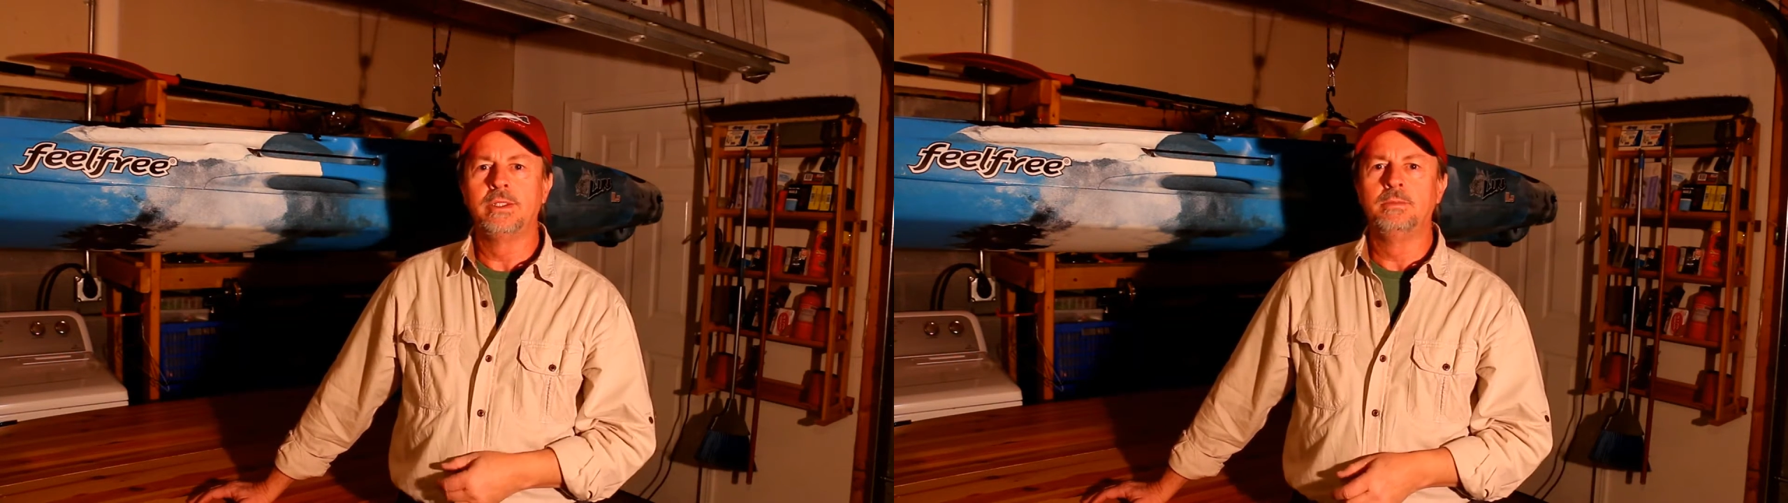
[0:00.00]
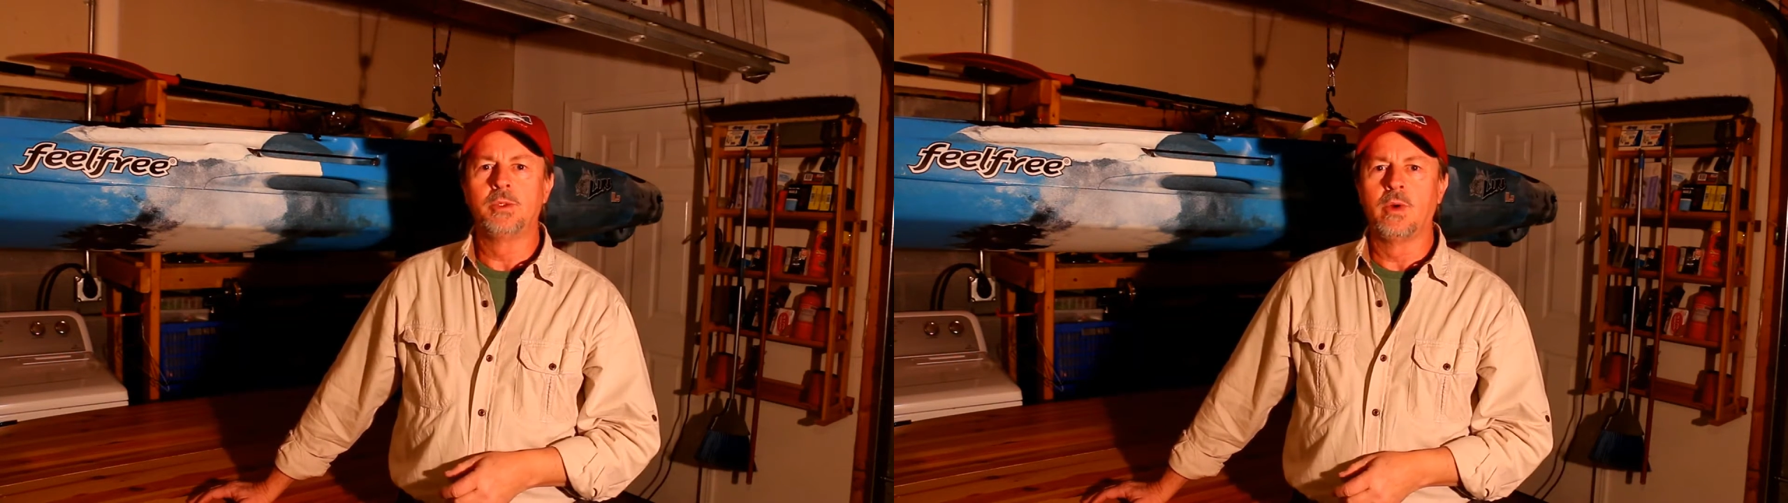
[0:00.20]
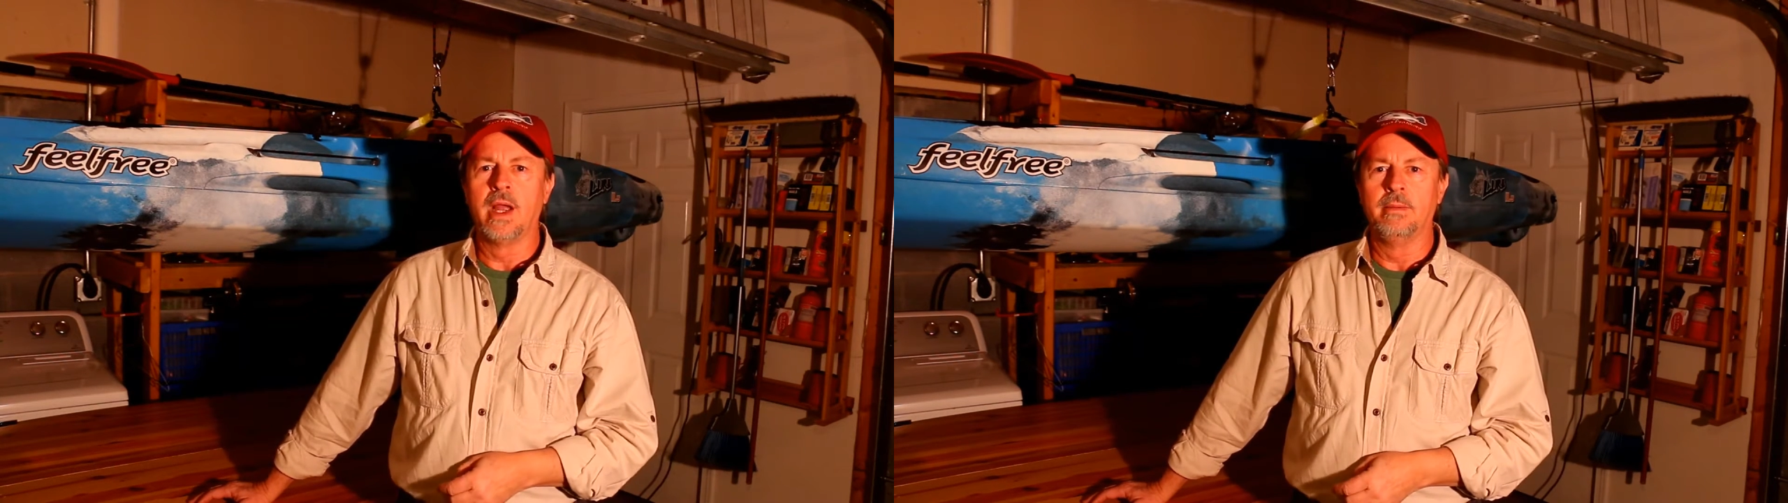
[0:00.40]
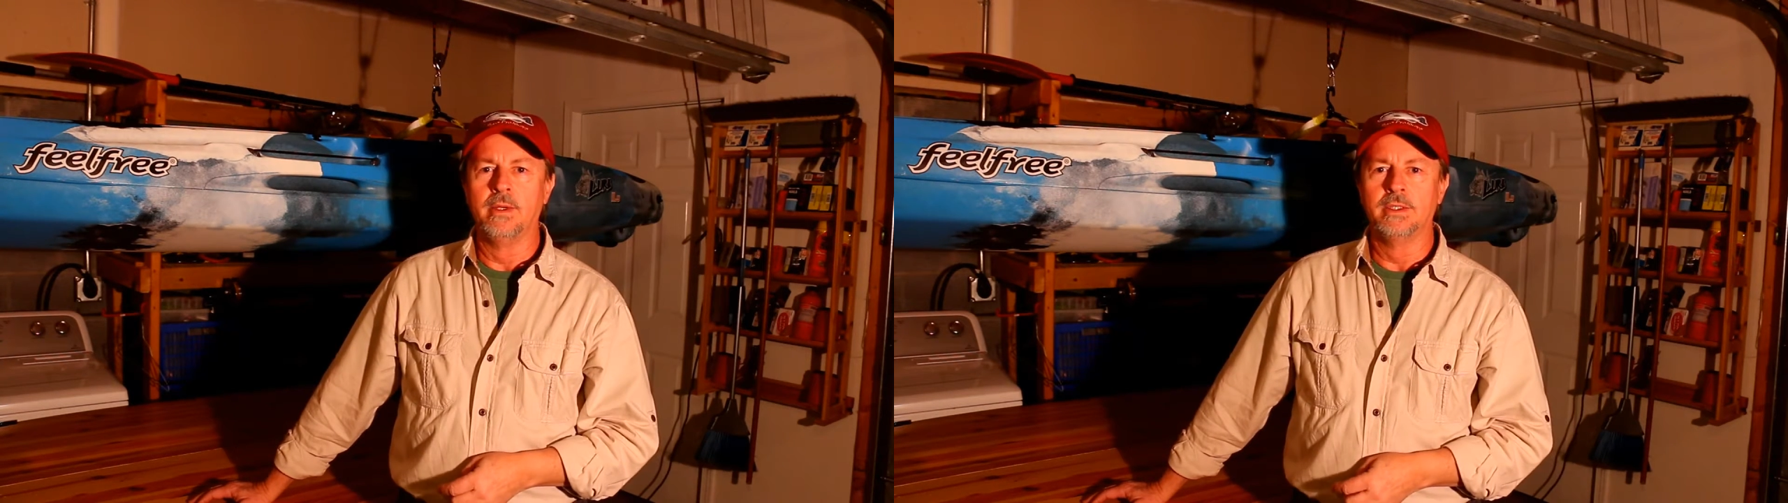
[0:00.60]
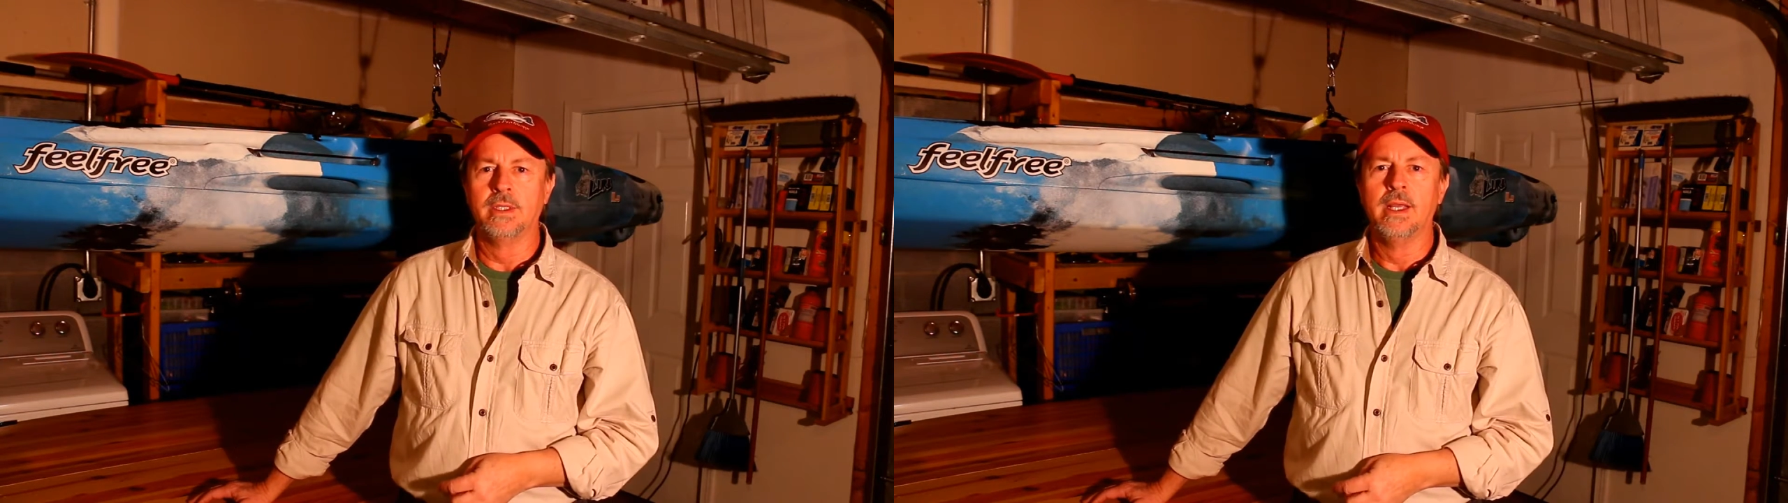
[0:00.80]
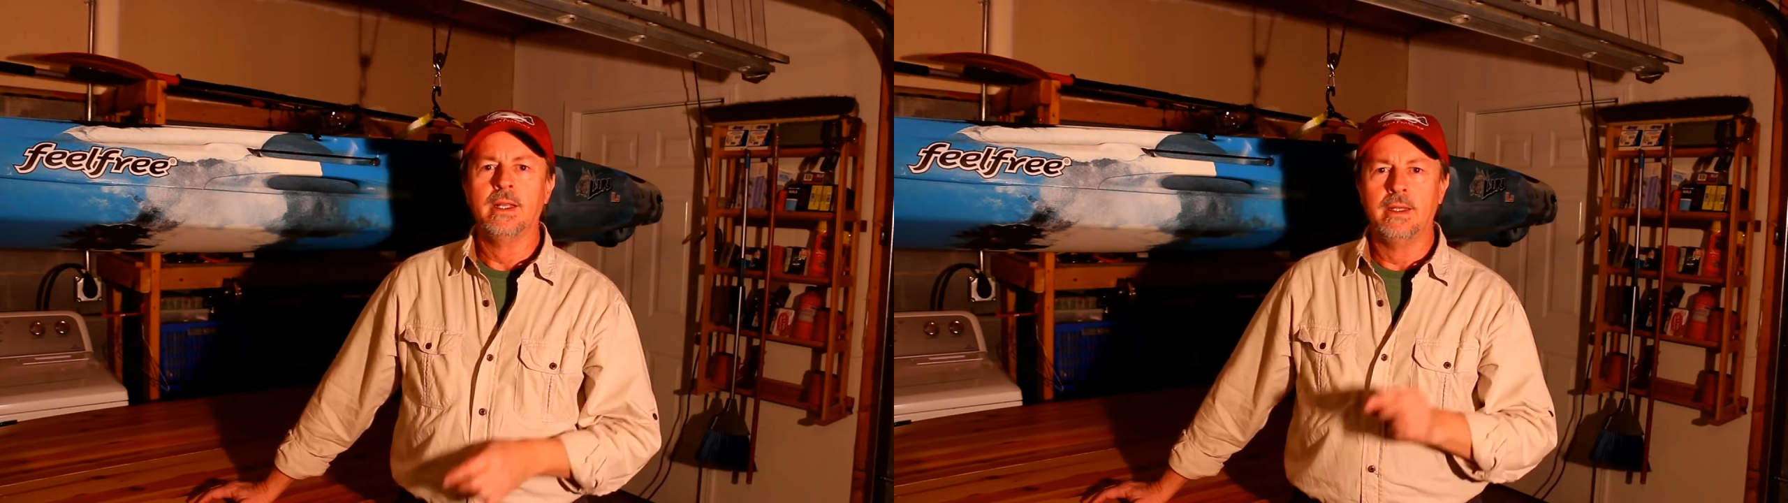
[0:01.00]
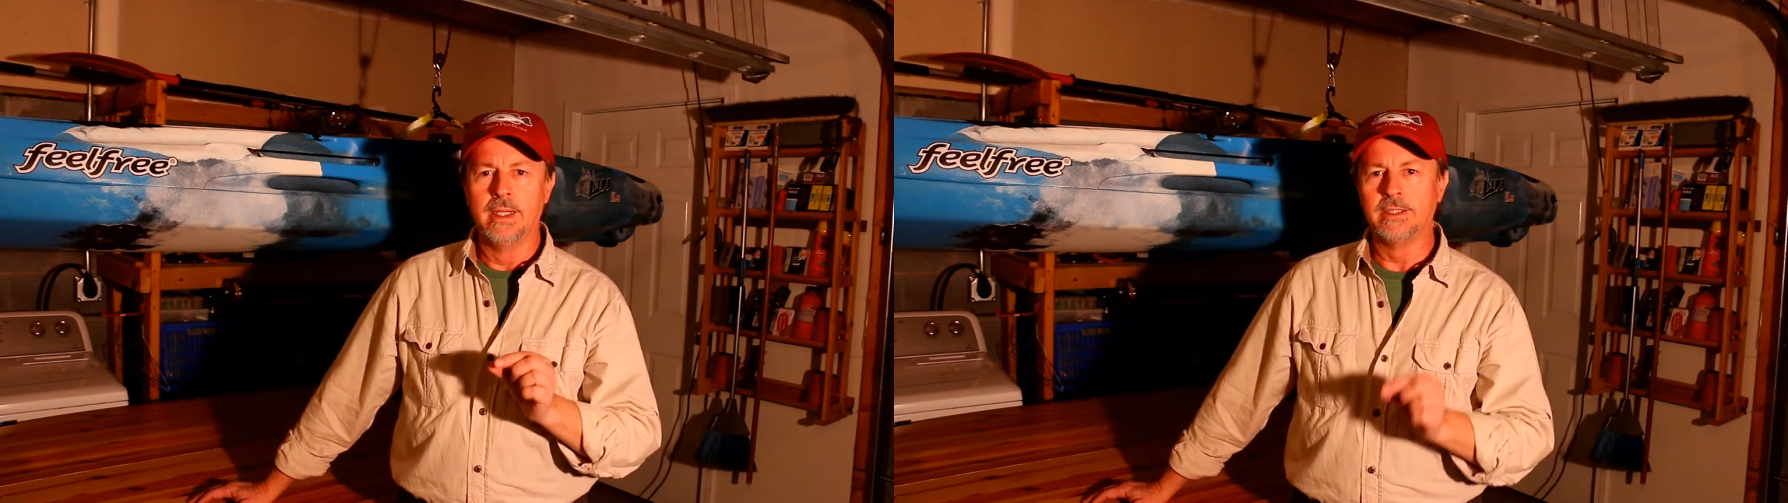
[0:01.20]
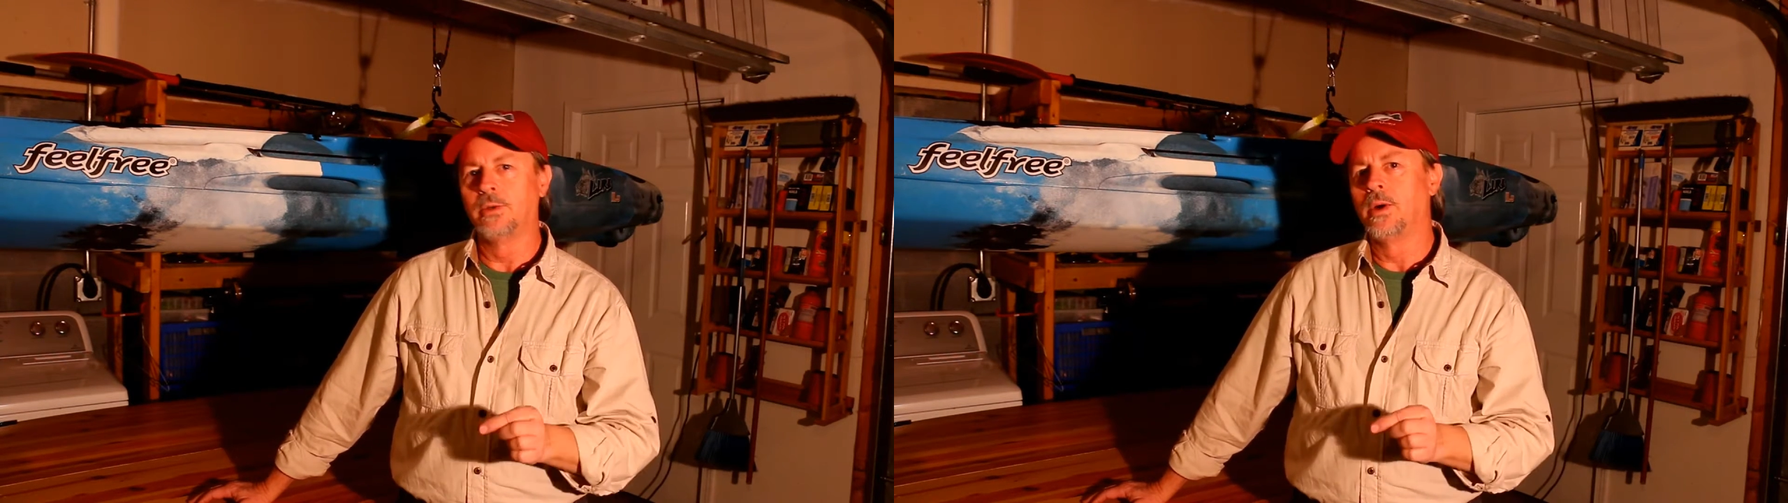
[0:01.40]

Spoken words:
subscribers. Let's